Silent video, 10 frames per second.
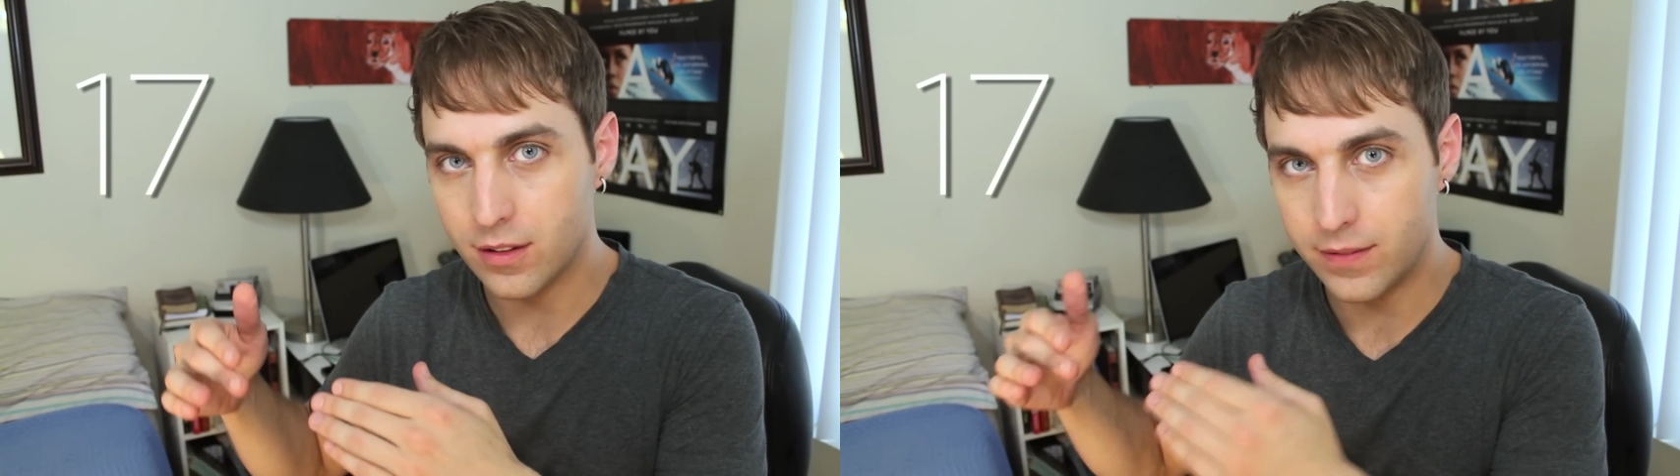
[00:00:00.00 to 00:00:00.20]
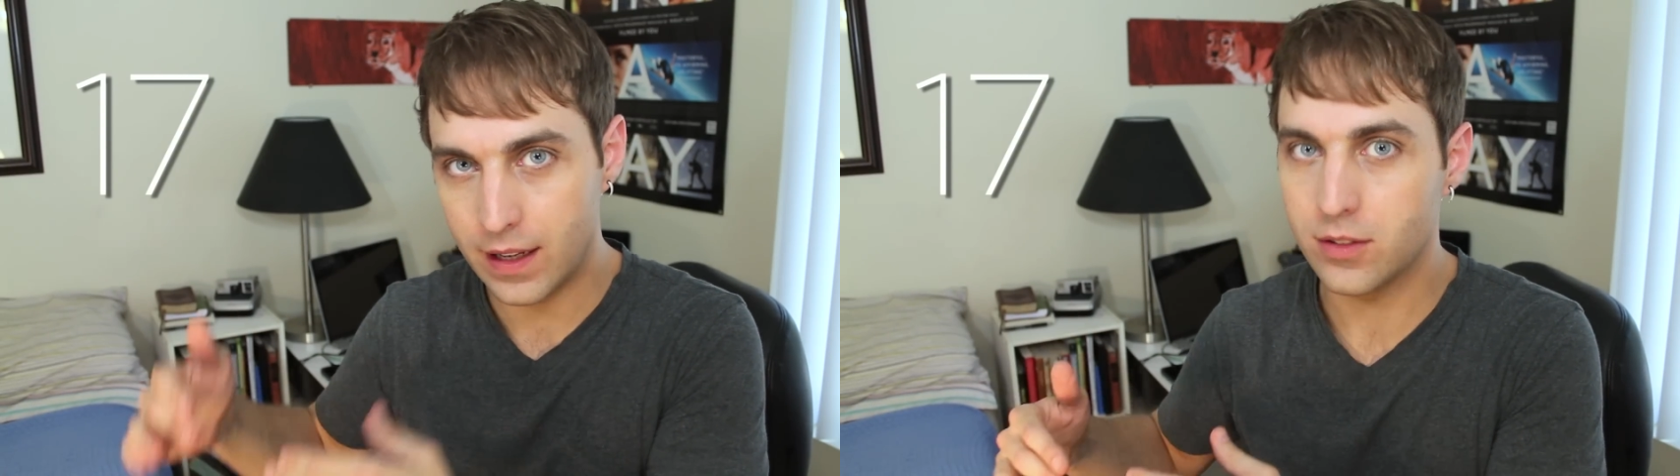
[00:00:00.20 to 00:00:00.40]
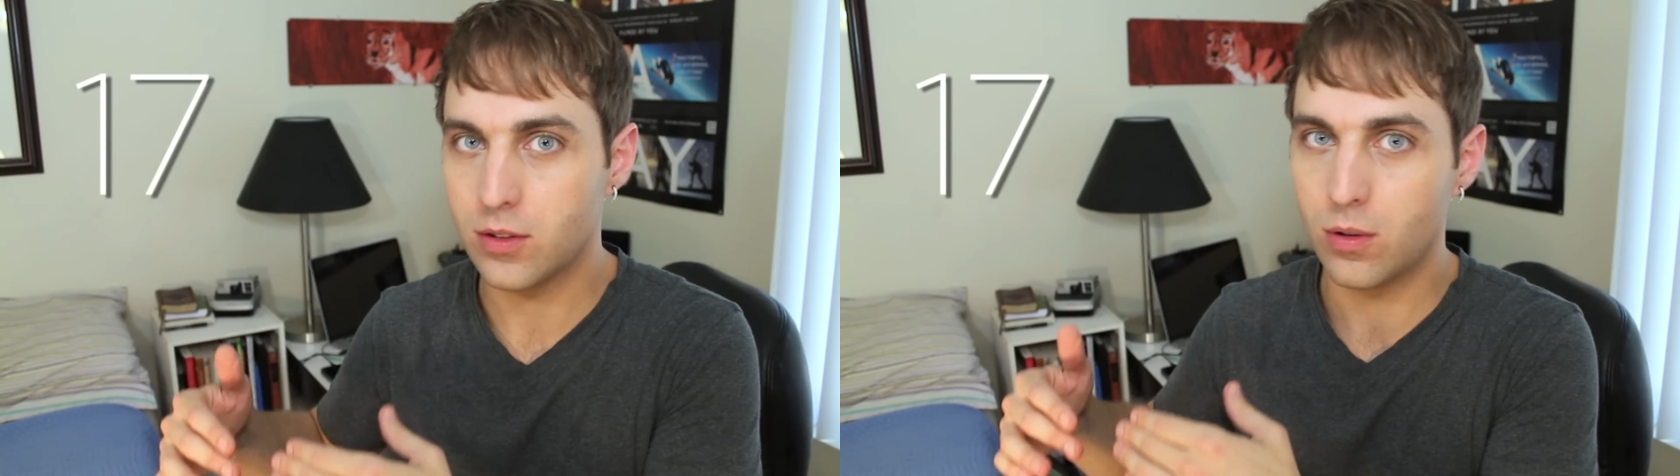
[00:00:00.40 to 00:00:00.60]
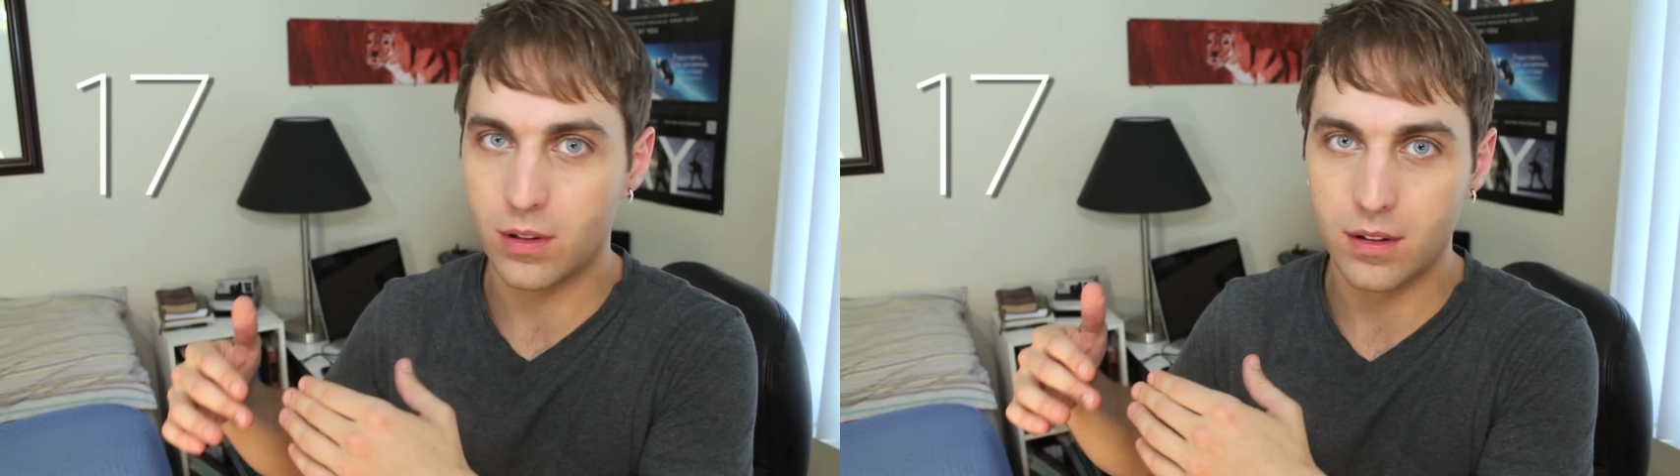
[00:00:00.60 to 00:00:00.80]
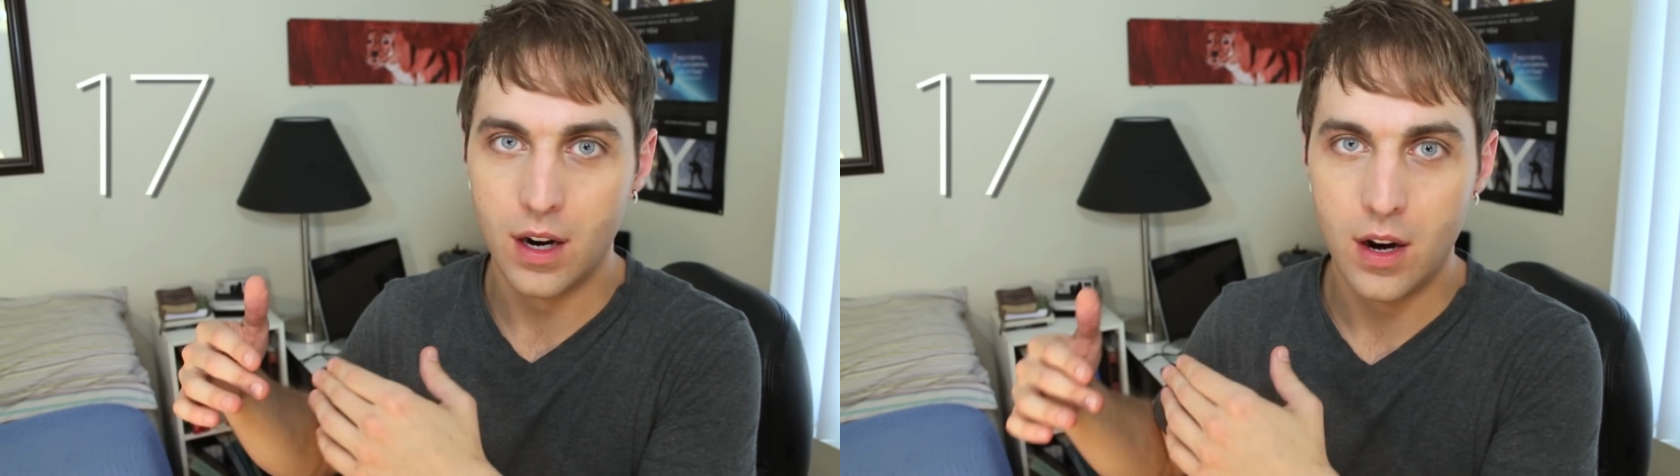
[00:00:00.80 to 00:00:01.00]
felt
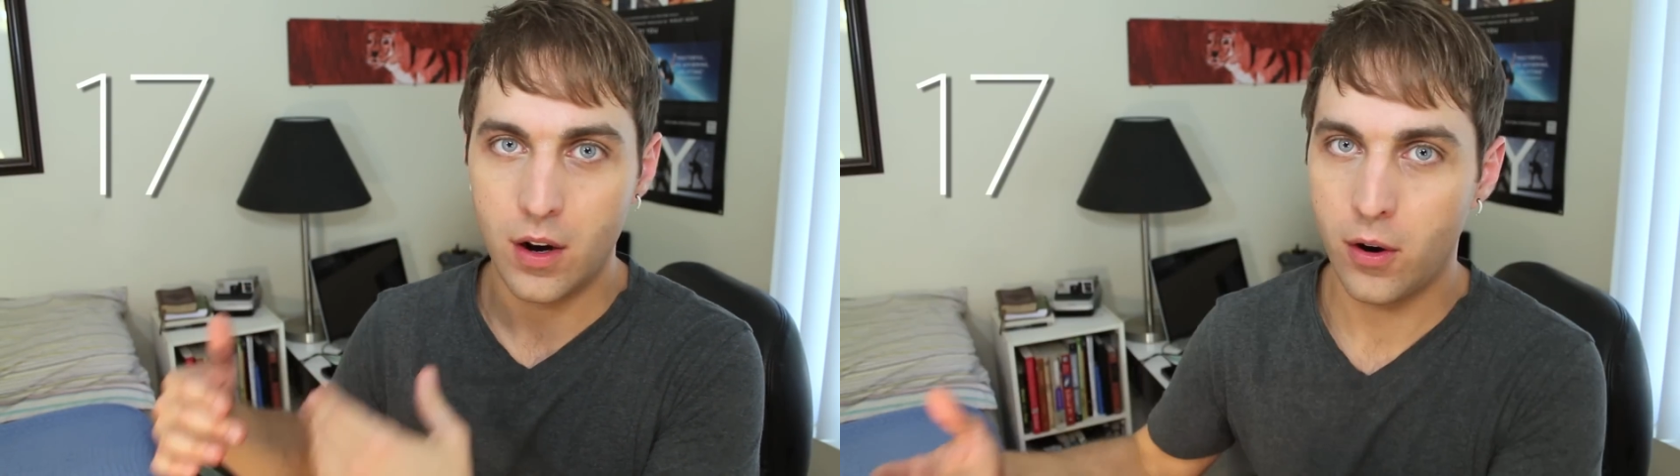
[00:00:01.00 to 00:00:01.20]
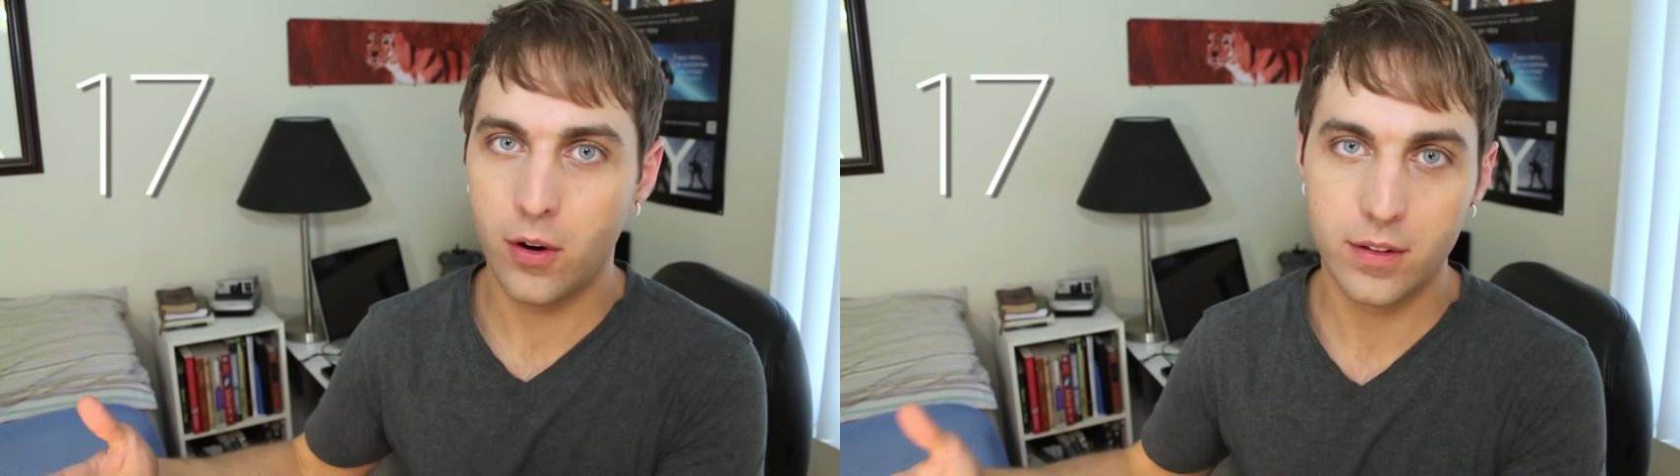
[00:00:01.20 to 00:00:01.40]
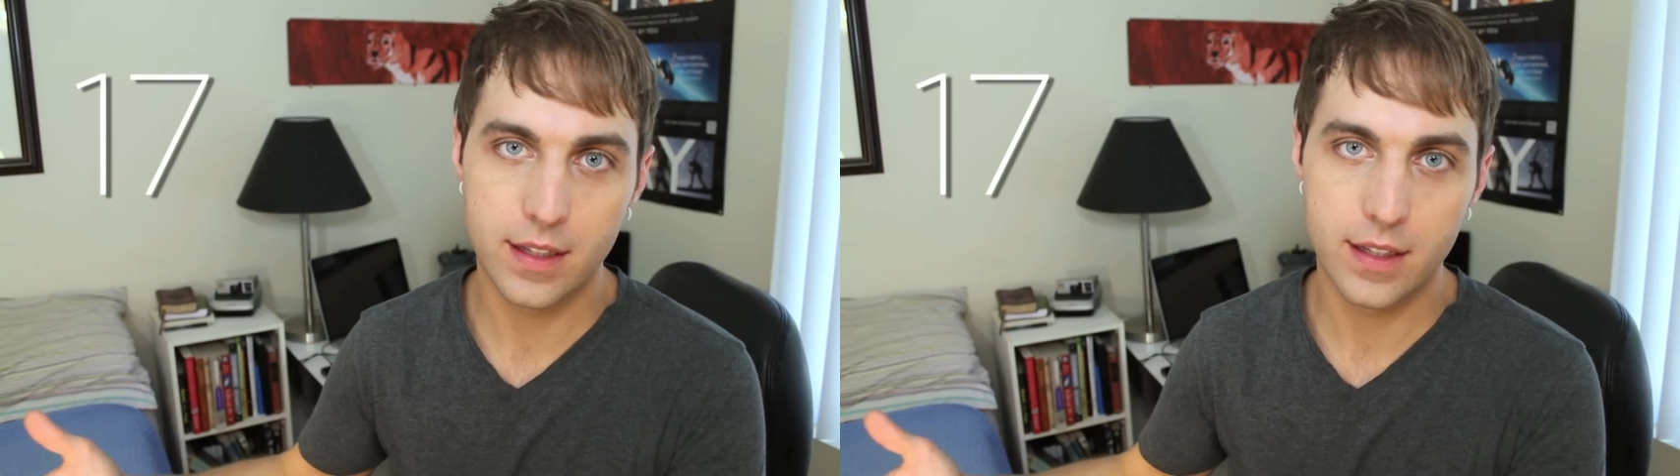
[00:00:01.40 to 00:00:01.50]
or heard,